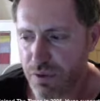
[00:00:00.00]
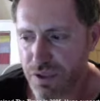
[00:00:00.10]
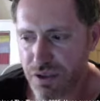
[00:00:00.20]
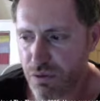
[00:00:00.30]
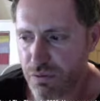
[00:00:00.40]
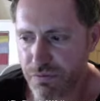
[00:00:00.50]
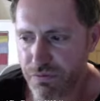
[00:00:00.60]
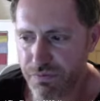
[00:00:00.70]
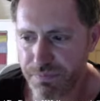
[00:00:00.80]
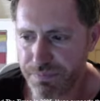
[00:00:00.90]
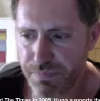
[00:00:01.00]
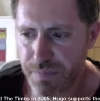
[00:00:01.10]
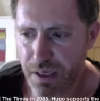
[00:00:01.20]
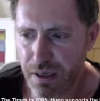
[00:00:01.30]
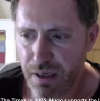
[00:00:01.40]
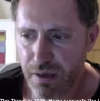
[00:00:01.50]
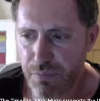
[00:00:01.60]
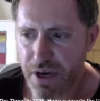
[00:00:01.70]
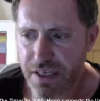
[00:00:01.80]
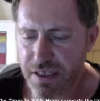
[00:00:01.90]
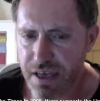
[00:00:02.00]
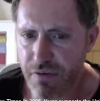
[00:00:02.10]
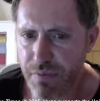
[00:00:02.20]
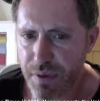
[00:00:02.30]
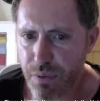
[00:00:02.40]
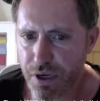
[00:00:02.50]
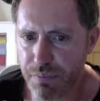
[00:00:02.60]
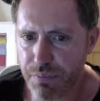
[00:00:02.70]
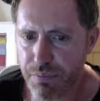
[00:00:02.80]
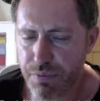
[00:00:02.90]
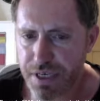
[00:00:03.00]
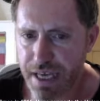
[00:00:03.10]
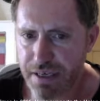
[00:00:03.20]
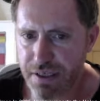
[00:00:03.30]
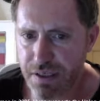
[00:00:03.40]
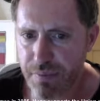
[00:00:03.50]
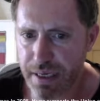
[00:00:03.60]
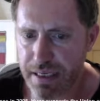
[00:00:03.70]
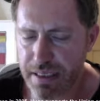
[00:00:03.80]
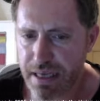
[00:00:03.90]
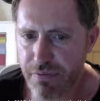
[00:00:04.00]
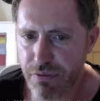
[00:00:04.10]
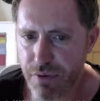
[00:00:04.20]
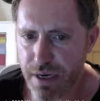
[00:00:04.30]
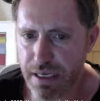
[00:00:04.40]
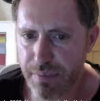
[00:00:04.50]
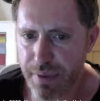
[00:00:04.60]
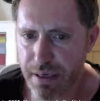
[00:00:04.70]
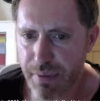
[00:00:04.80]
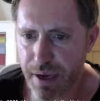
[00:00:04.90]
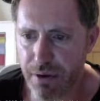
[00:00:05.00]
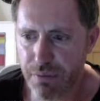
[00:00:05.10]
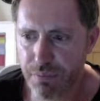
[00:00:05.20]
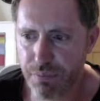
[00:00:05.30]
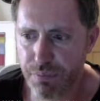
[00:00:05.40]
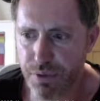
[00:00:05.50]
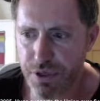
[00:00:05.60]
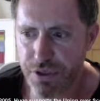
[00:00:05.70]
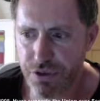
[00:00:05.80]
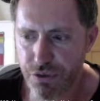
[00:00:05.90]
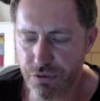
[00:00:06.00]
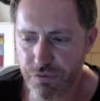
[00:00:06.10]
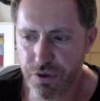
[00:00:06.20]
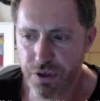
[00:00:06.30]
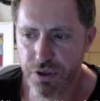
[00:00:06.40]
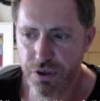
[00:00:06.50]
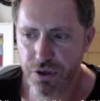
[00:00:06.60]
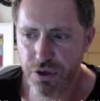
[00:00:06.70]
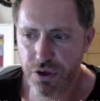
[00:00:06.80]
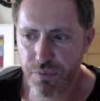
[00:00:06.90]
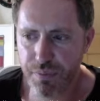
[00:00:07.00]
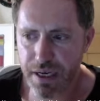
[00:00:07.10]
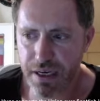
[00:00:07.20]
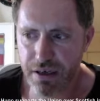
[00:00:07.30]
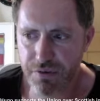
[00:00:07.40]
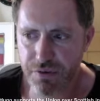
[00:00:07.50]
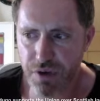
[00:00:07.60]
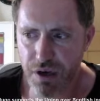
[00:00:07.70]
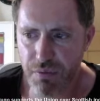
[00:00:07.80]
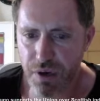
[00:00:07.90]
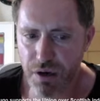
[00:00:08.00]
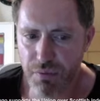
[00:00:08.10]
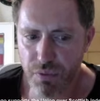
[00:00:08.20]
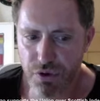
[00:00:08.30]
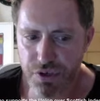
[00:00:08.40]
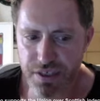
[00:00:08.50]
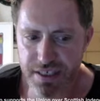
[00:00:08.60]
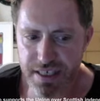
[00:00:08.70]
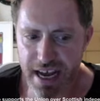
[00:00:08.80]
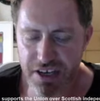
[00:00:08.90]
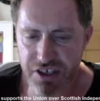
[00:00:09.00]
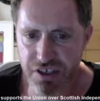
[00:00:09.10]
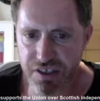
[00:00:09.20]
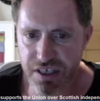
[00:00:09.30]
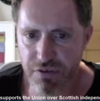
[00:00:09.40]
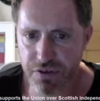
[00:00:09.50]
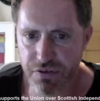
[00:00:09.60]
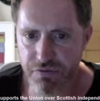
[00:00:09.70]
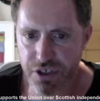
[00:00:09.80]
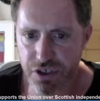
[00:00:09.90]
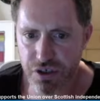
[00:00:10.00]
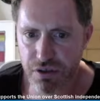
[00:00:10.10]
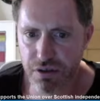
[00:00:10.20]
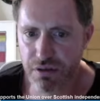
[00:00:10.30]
sort of, Brexit's never been what it pretends to be. It's never really been about Britain sort of, being a more detached, self-sufficient